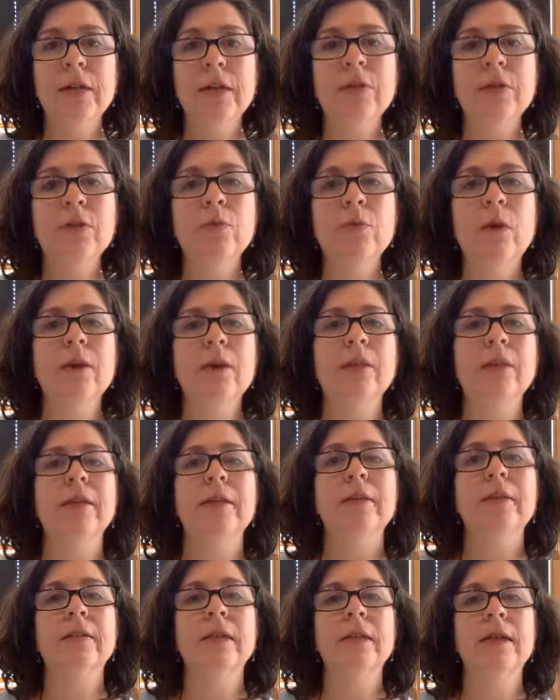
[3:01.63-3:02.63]
you want to set
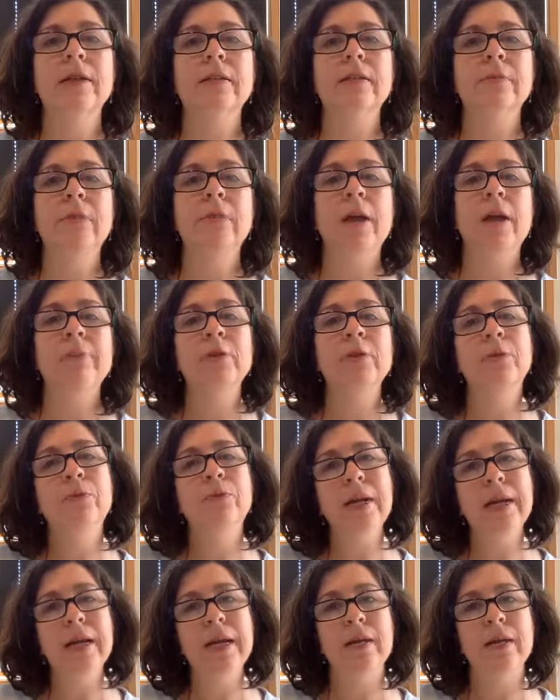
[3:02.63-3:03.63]
aside some time to
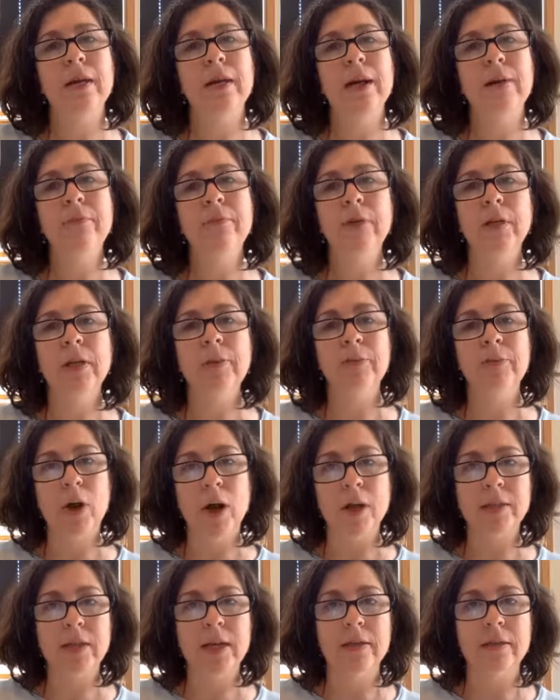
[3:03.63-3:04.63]
read and really
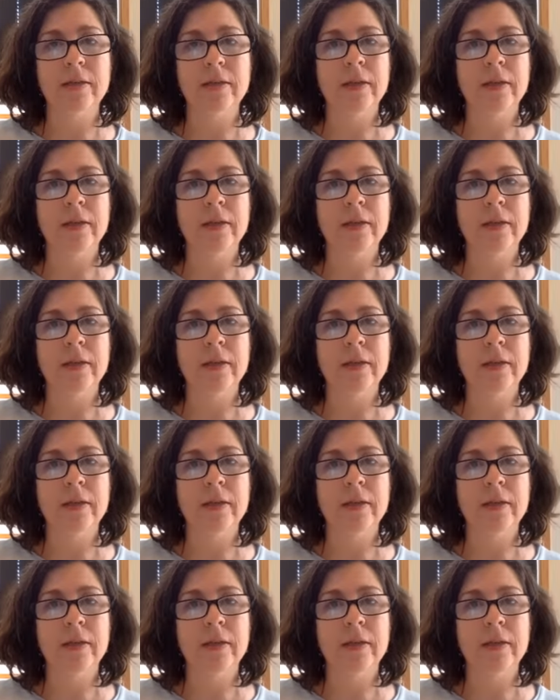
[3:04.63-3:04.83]
process.